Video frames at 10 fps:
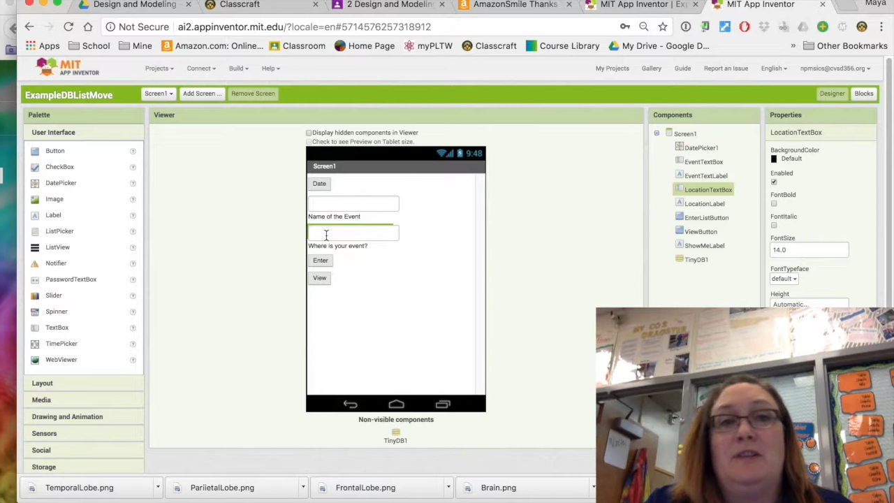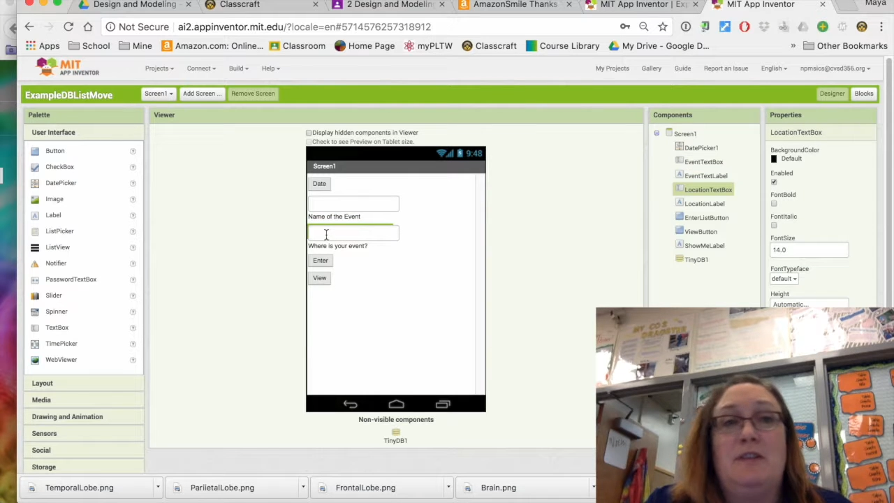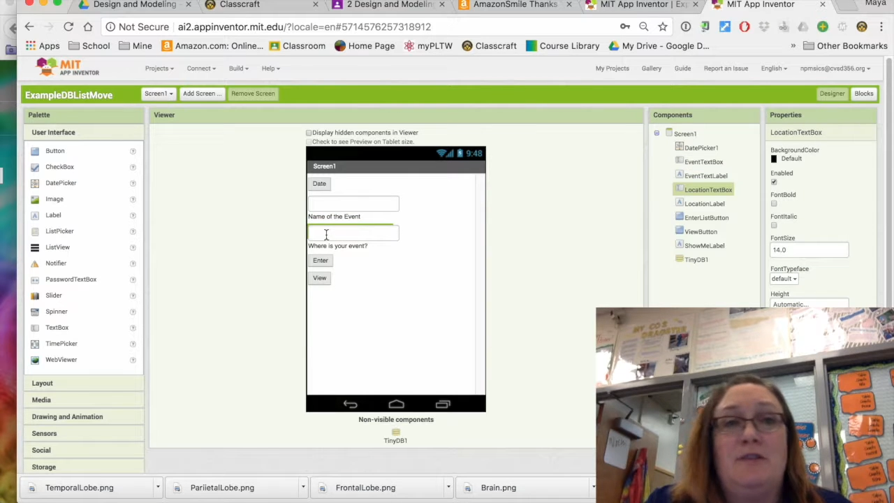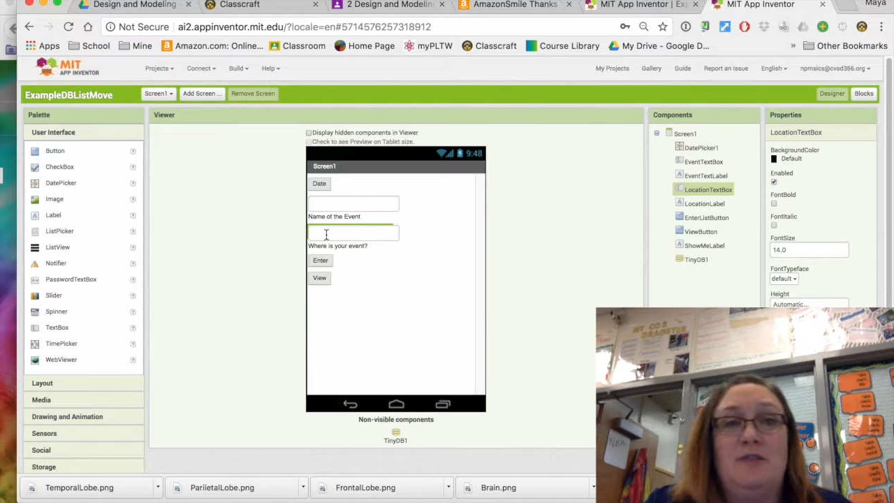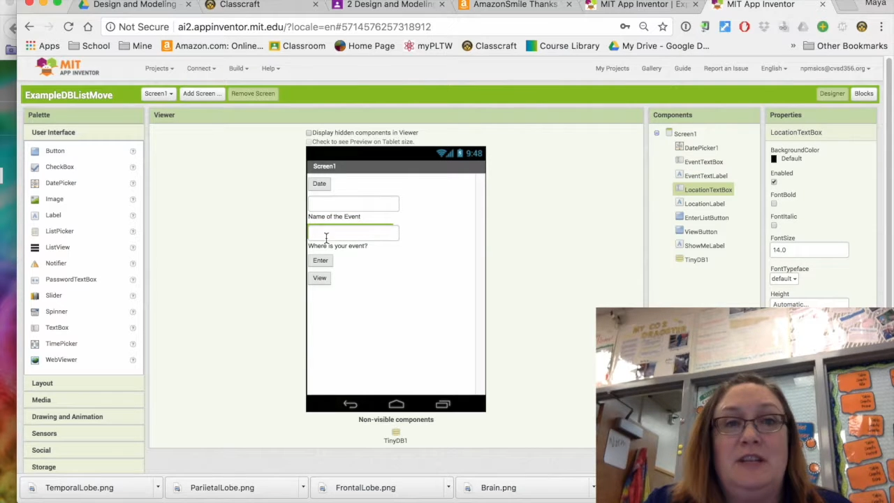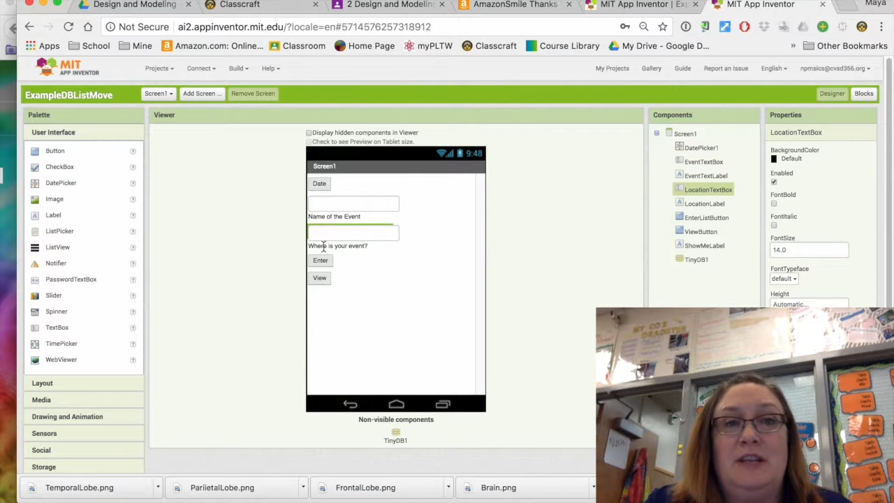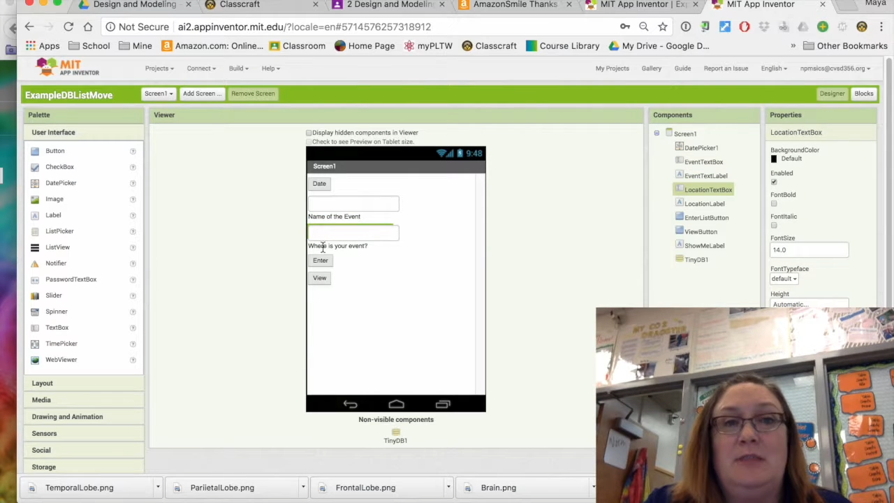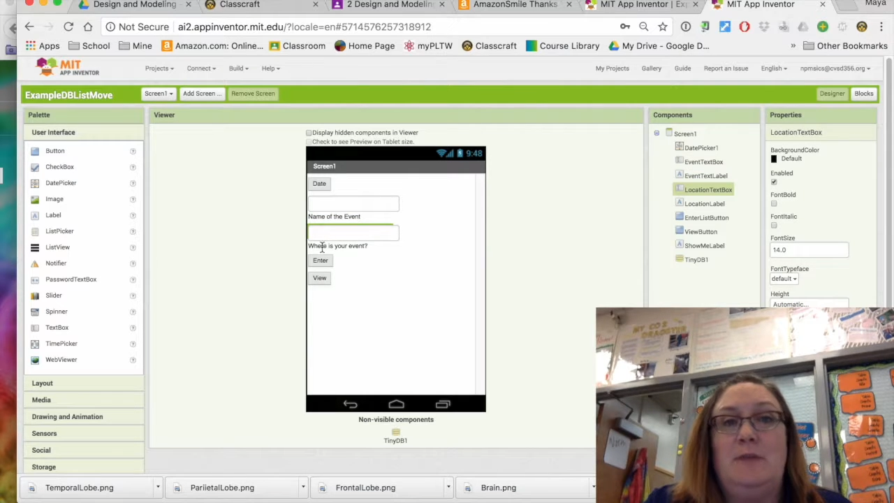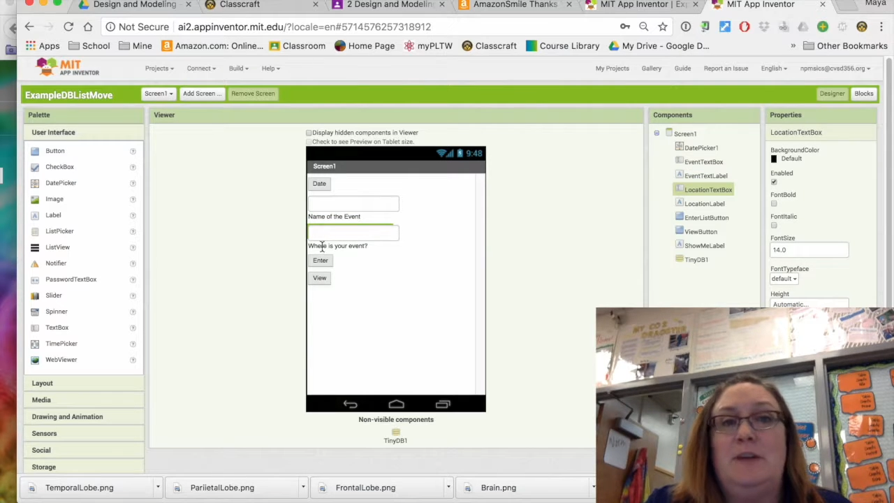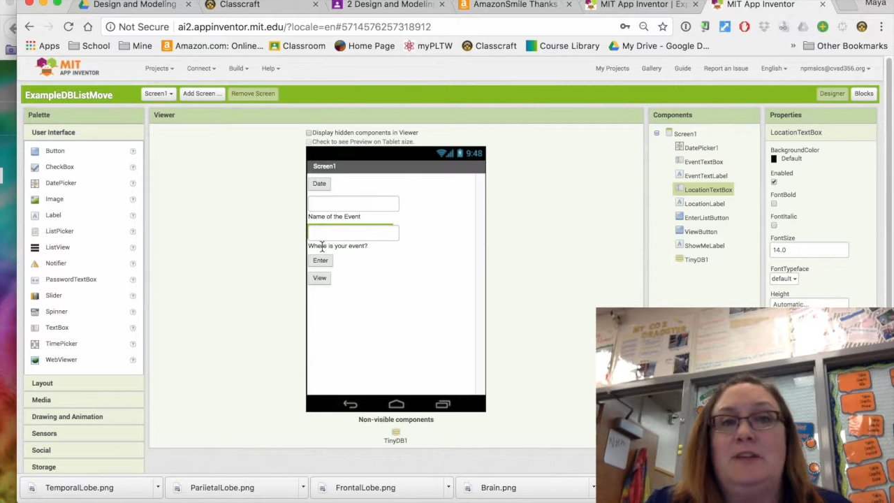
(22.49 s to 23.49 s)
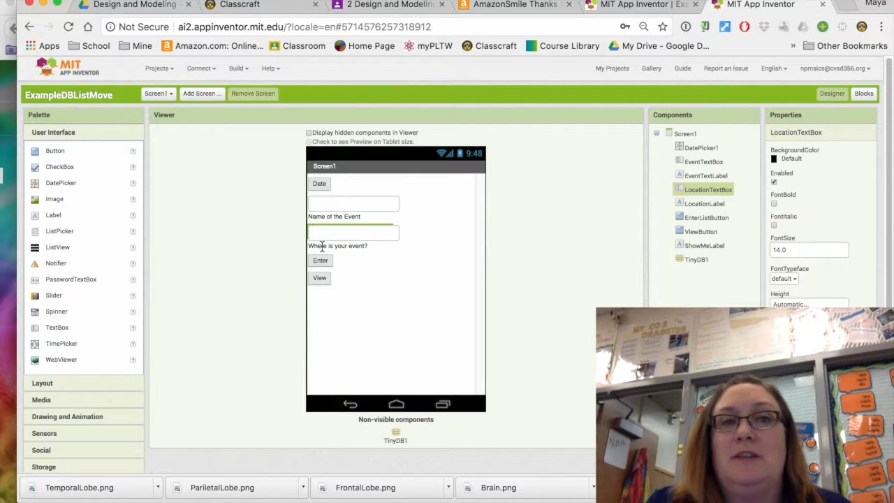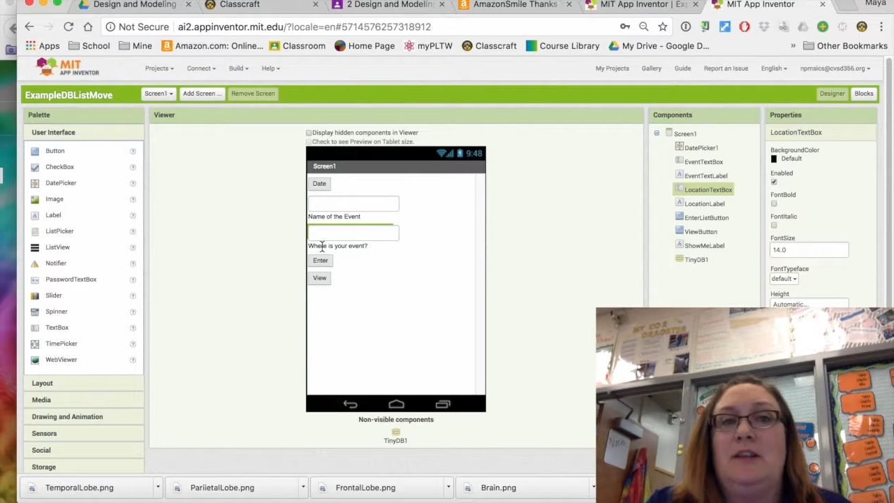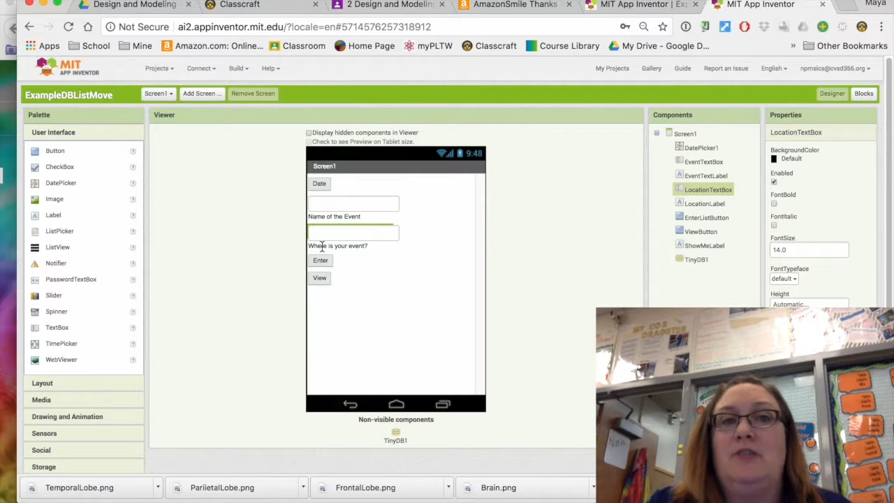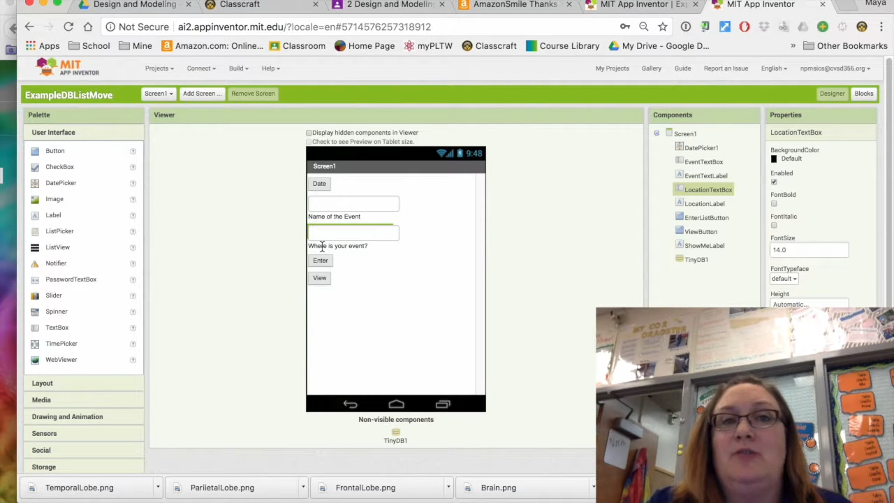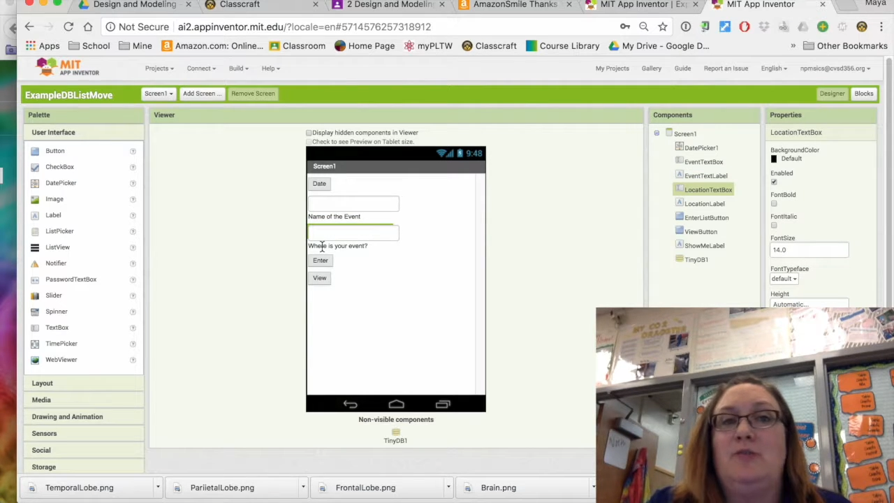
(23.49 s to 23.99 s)
another text box the
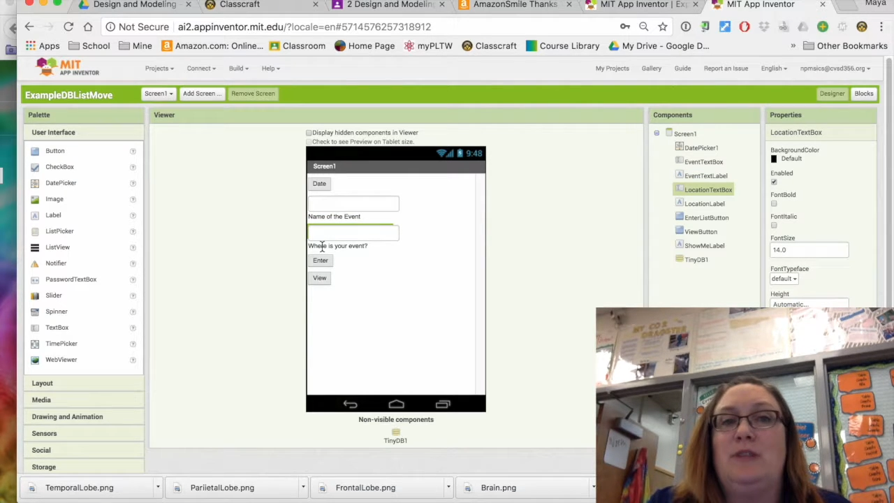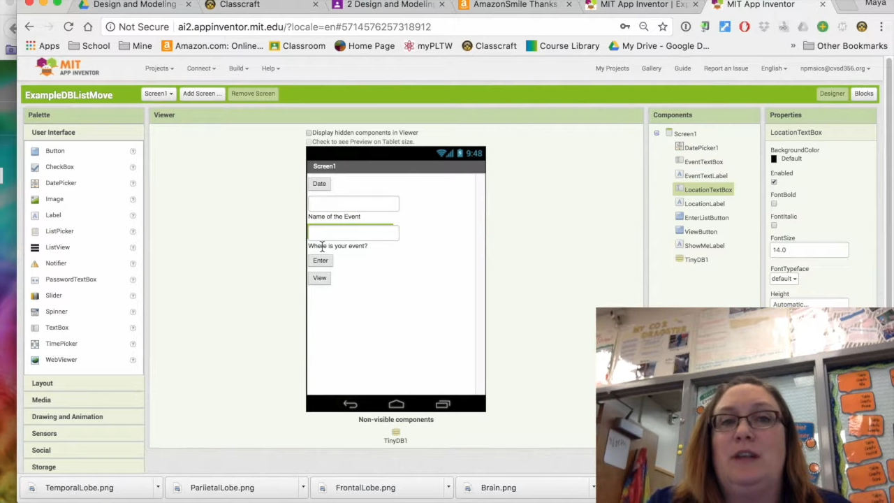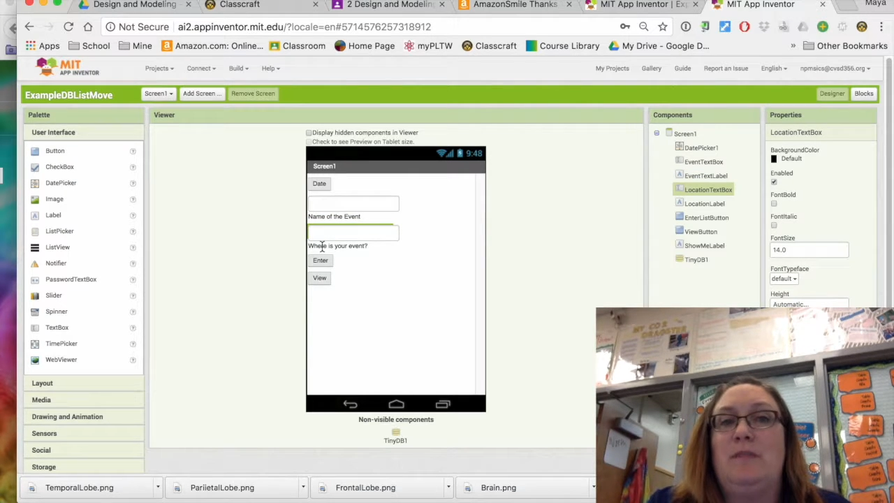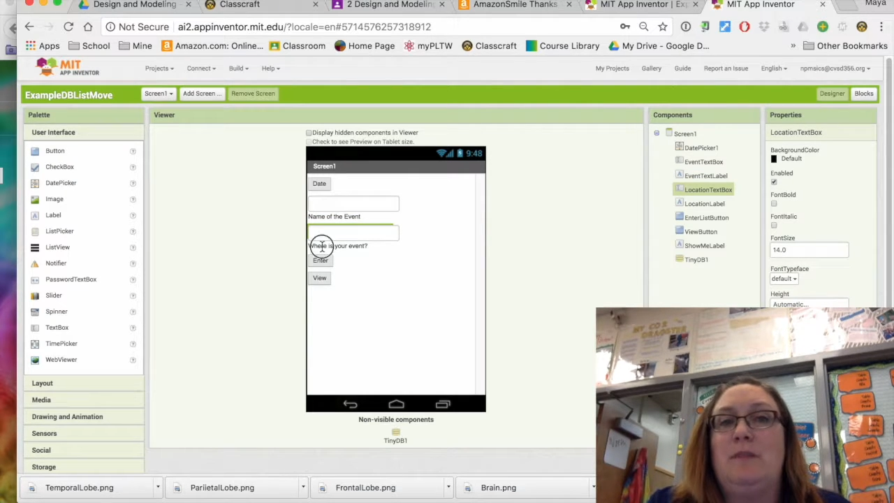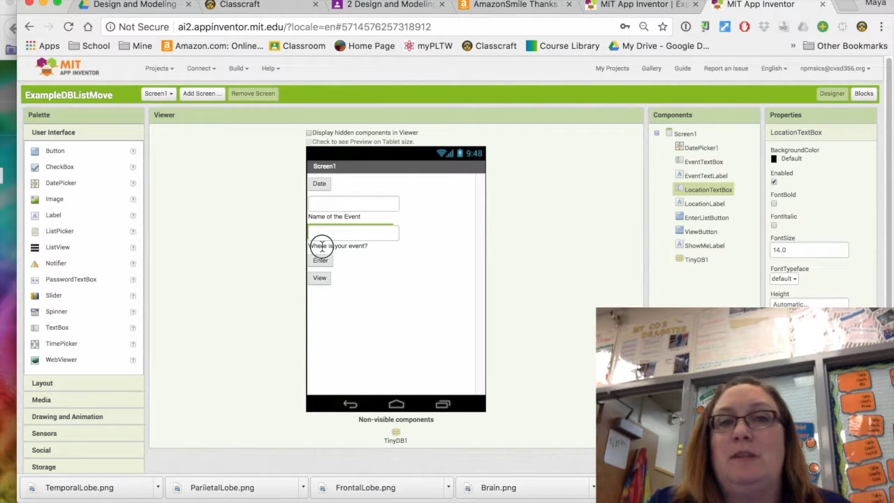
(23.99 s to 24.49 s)
user would type